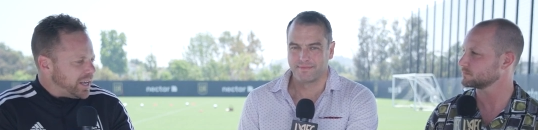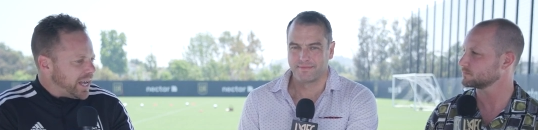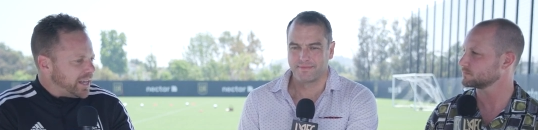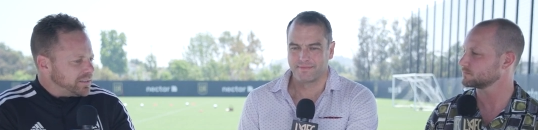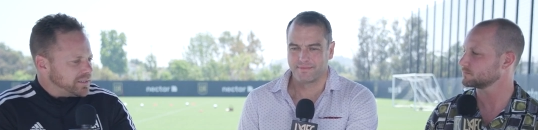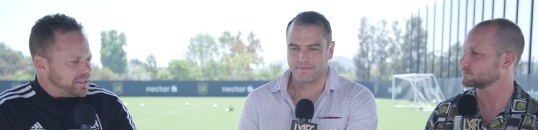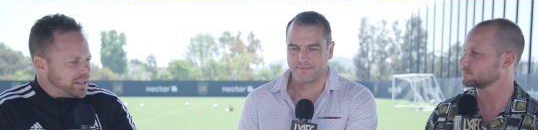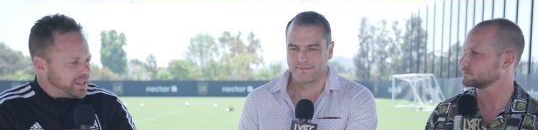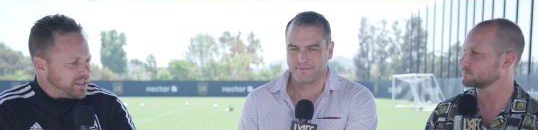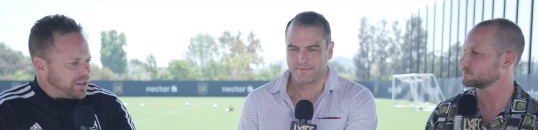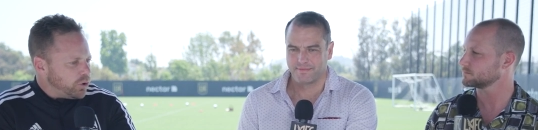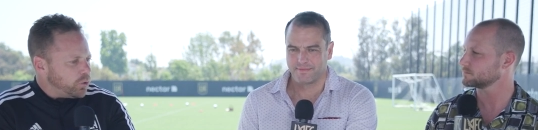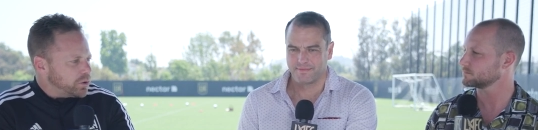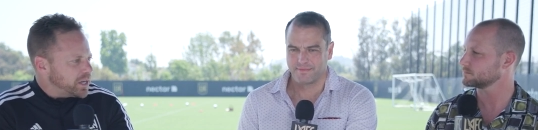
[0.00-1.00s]
Speaker 1: Ante,
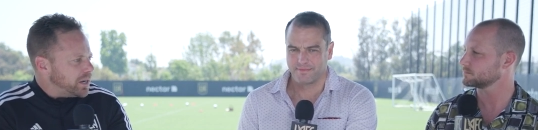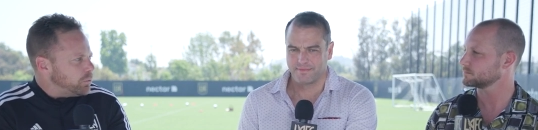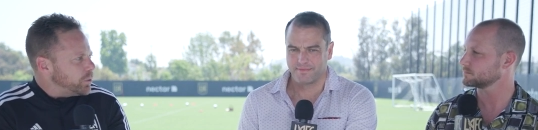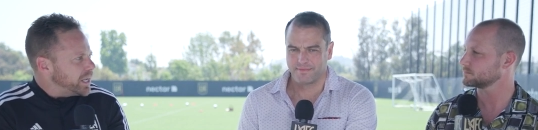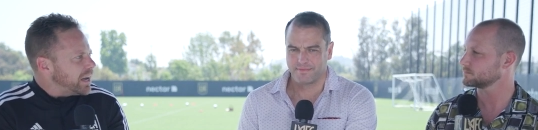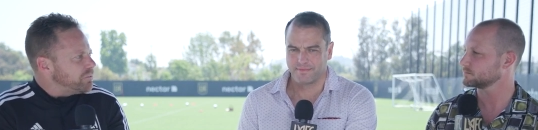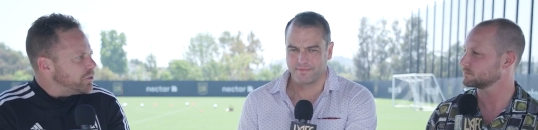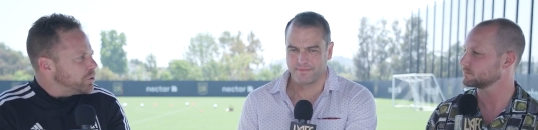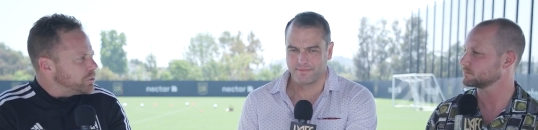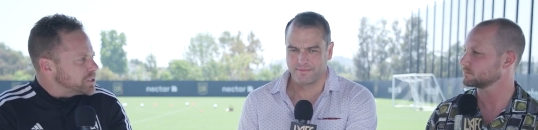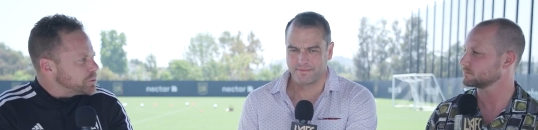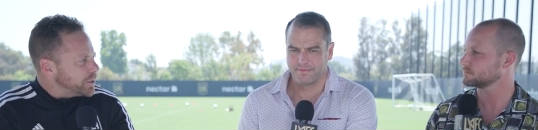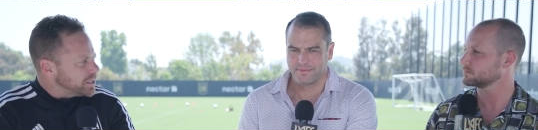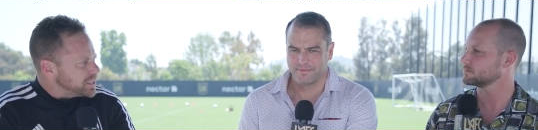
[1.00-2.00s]
Oka, we have our
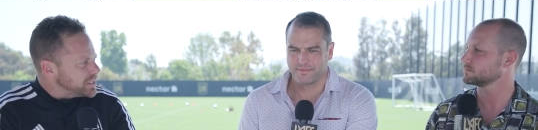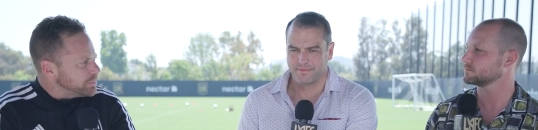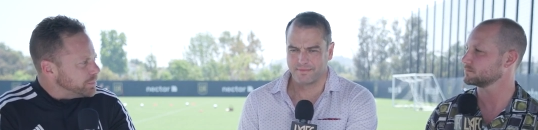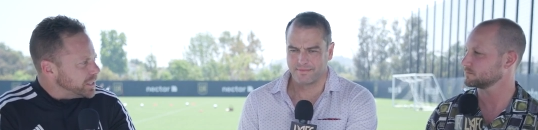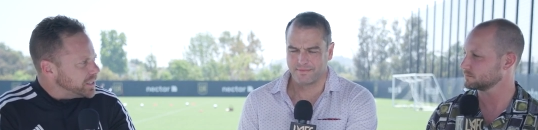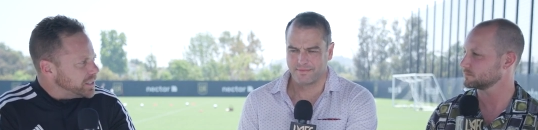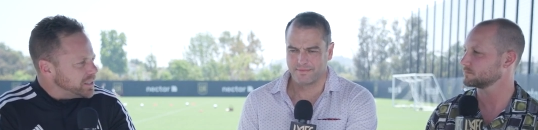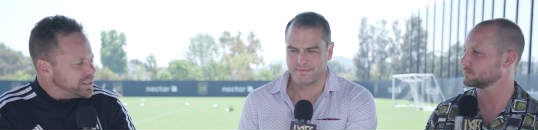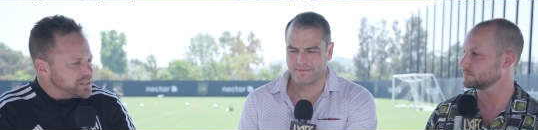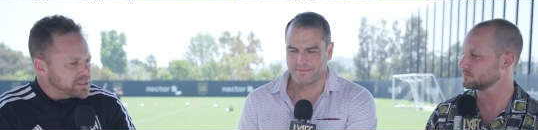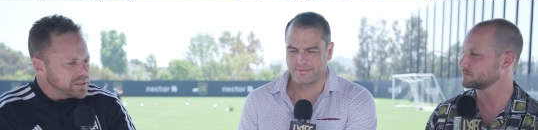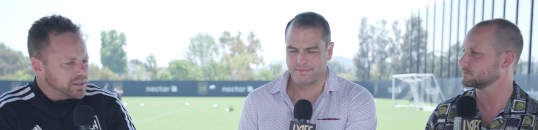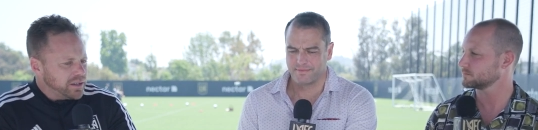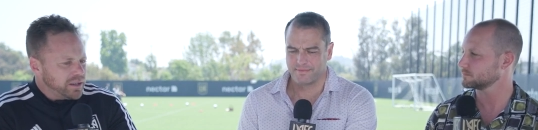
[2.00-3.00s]
responsibilities.